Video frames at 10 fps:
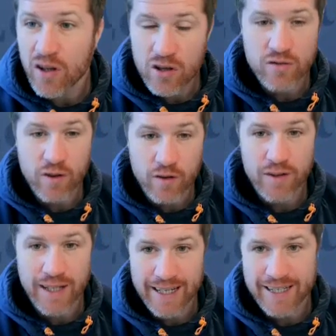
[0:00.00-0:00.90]
those
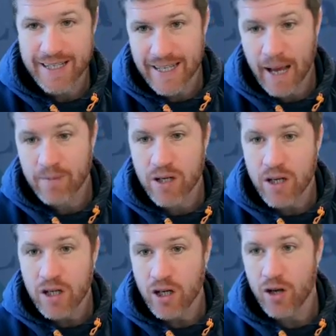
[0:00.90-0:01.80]
15 steps,
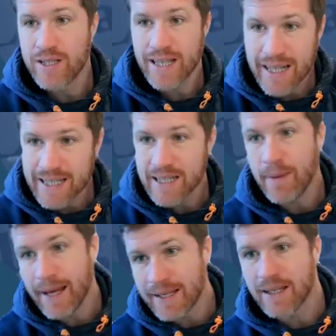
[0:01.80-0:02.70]
60
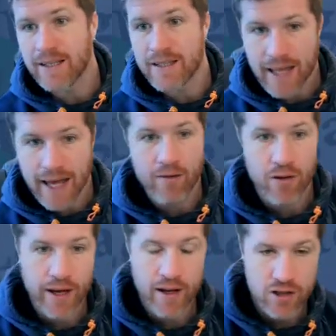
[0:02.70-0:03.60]
meters, there or
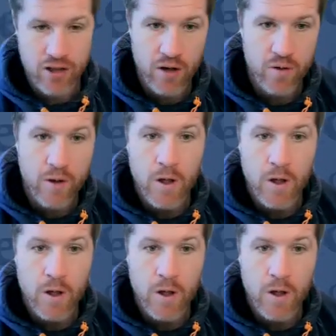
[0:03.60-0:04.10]
there. So,